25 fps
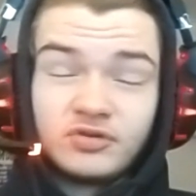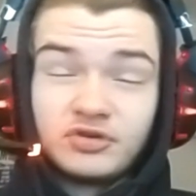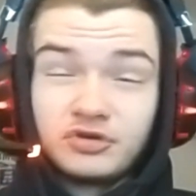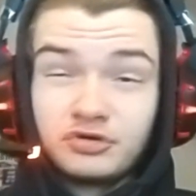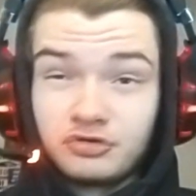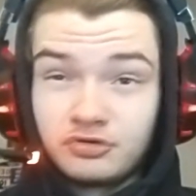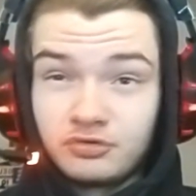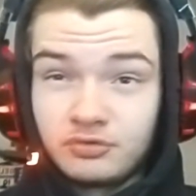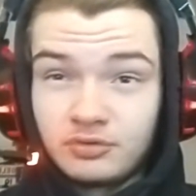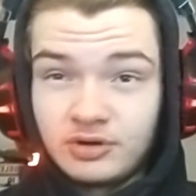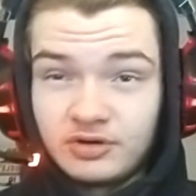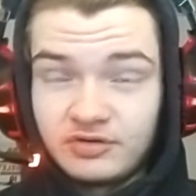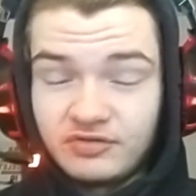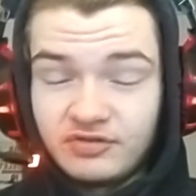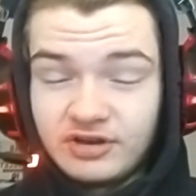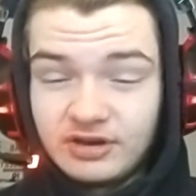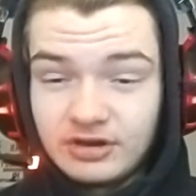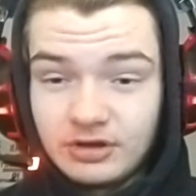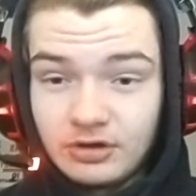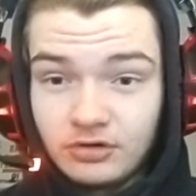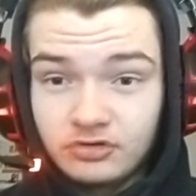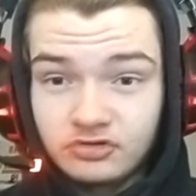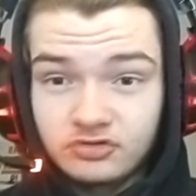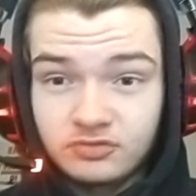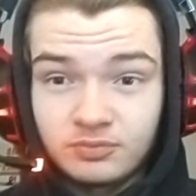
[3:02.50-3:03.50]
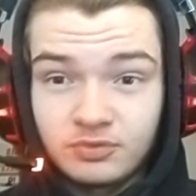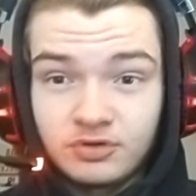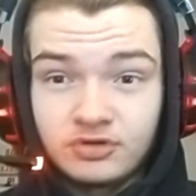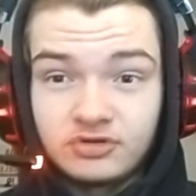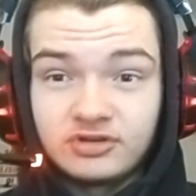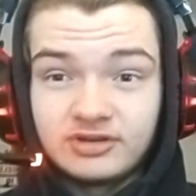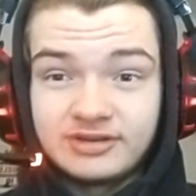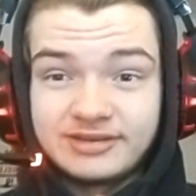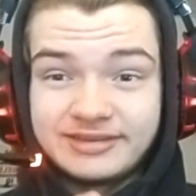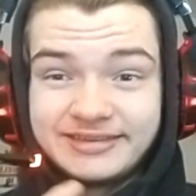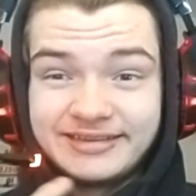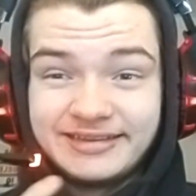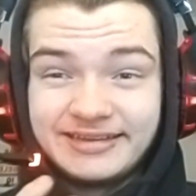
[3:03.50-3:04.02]
few videos, but
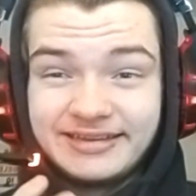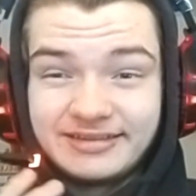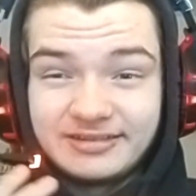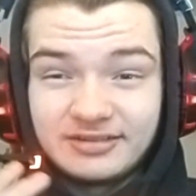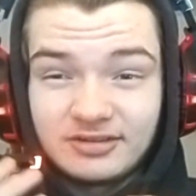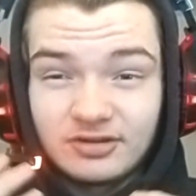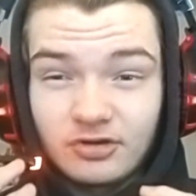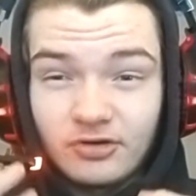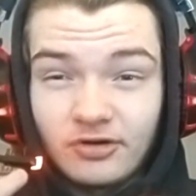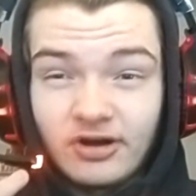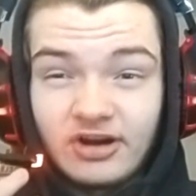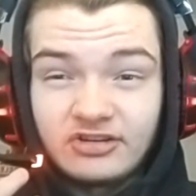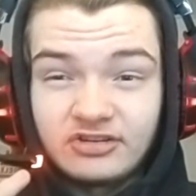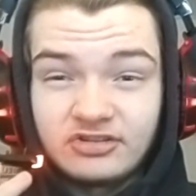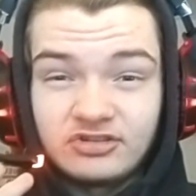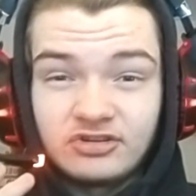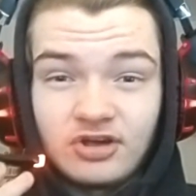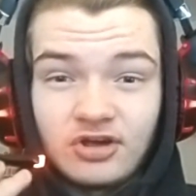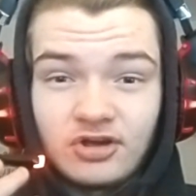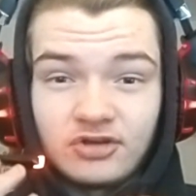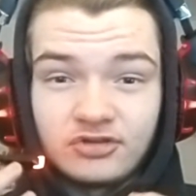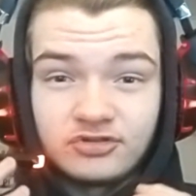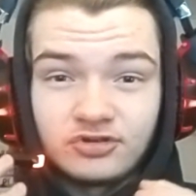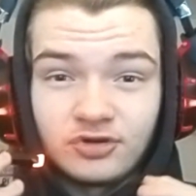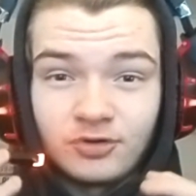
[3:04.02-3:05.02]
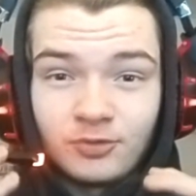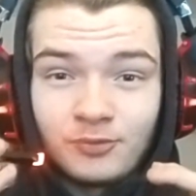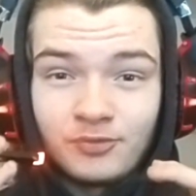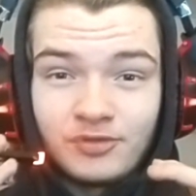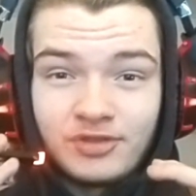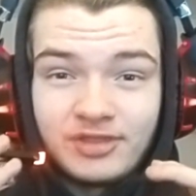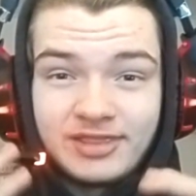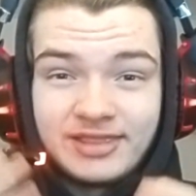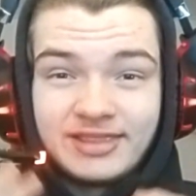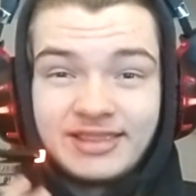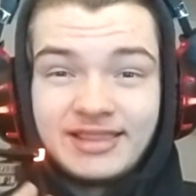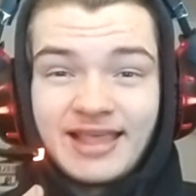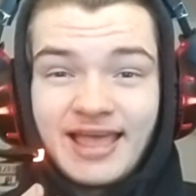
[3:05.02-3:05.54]
these crashes are some
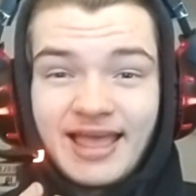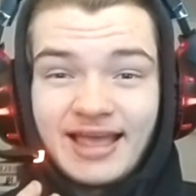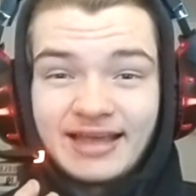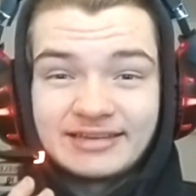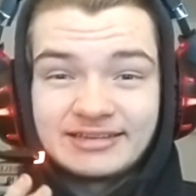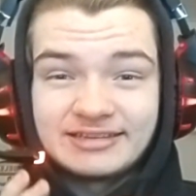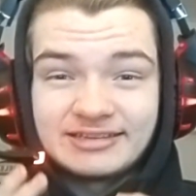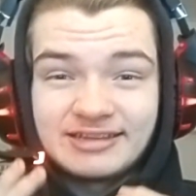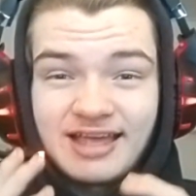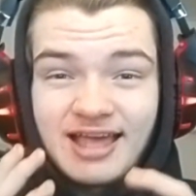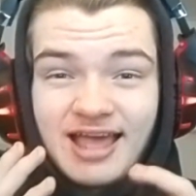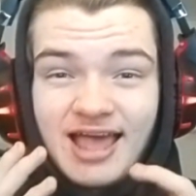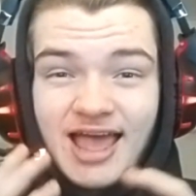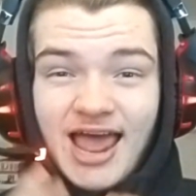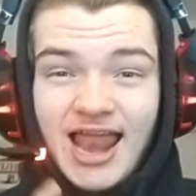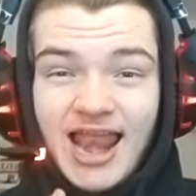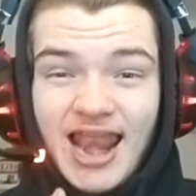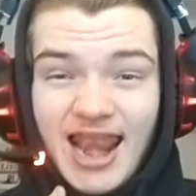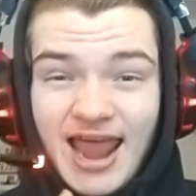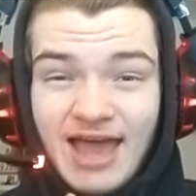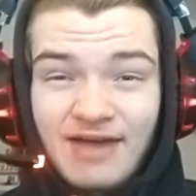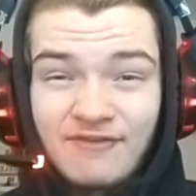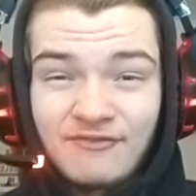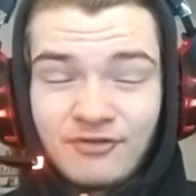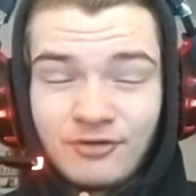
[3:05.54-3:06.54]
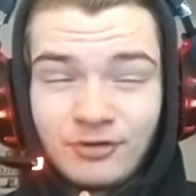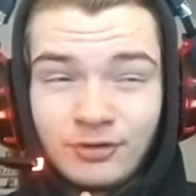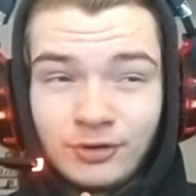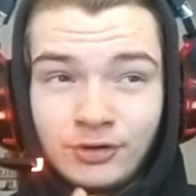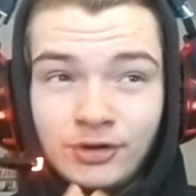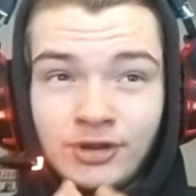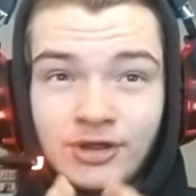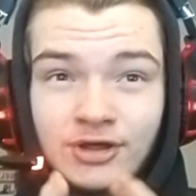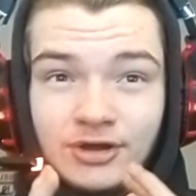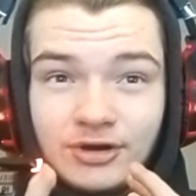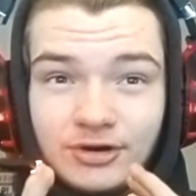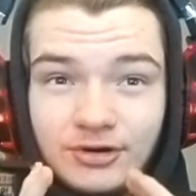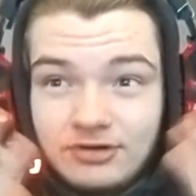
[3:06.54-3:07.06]
next
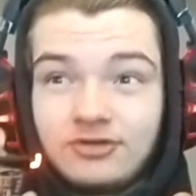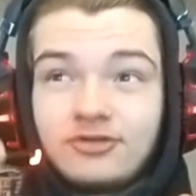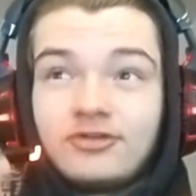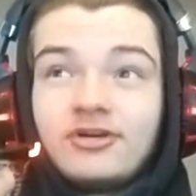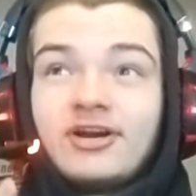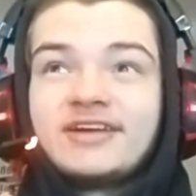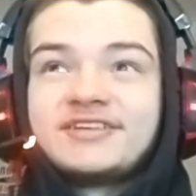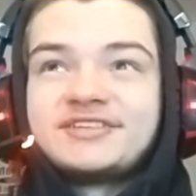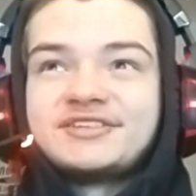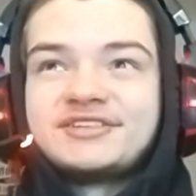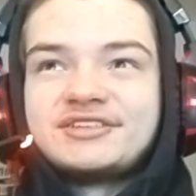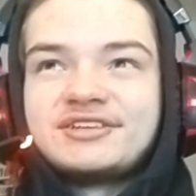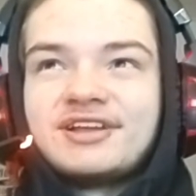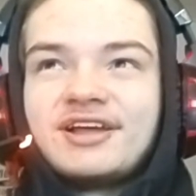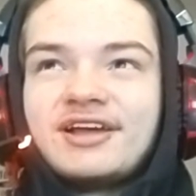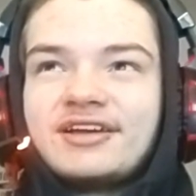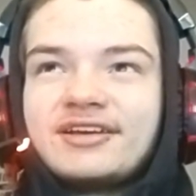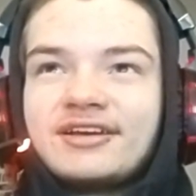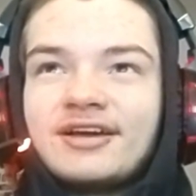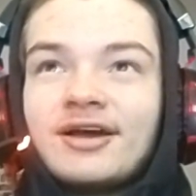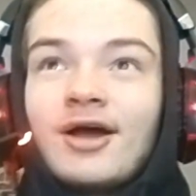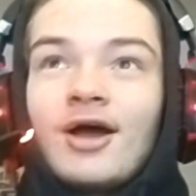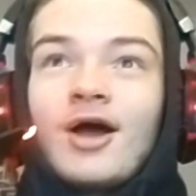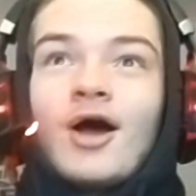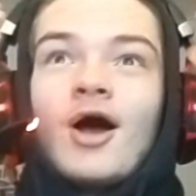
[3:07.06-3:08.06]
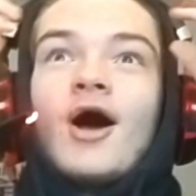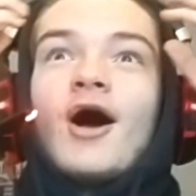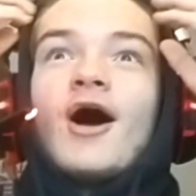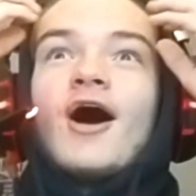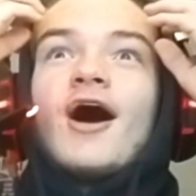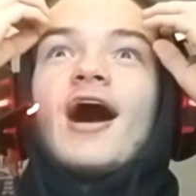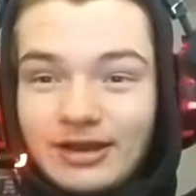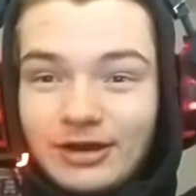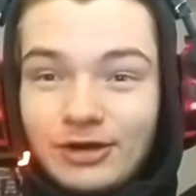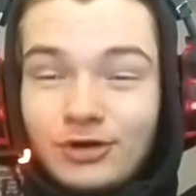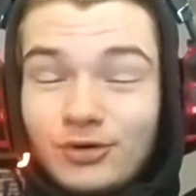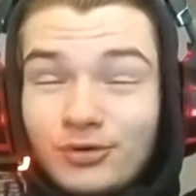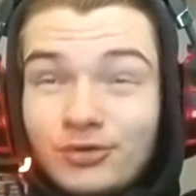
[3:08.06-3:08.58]
level crashes. Like,
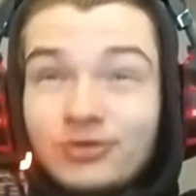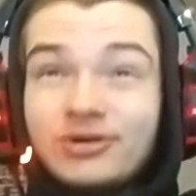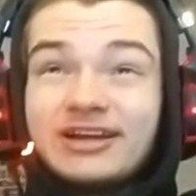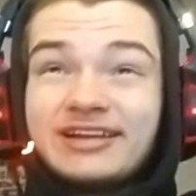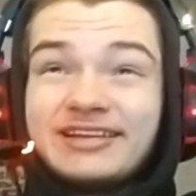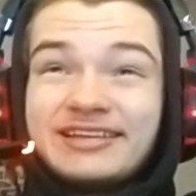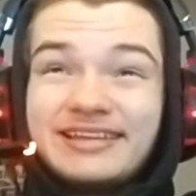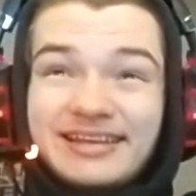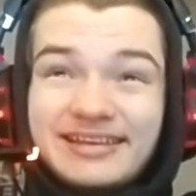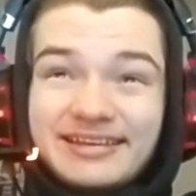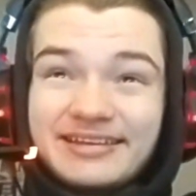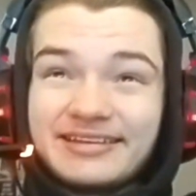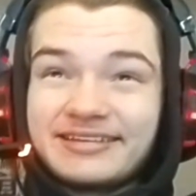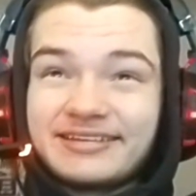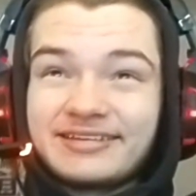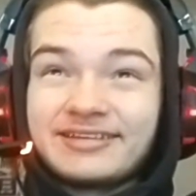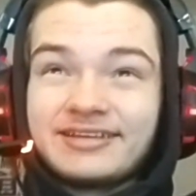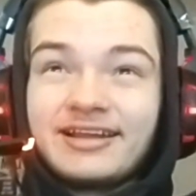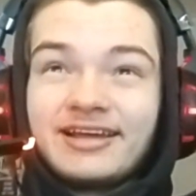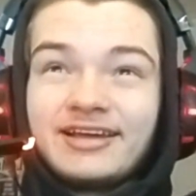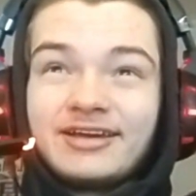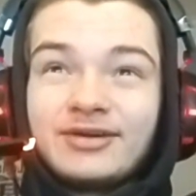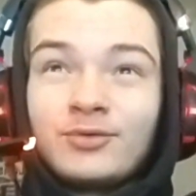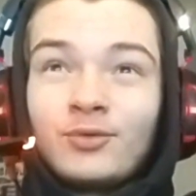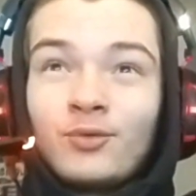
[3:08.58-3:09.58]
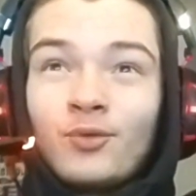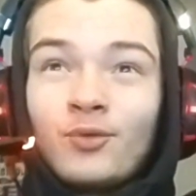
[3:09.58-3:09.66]
Look at this. Like,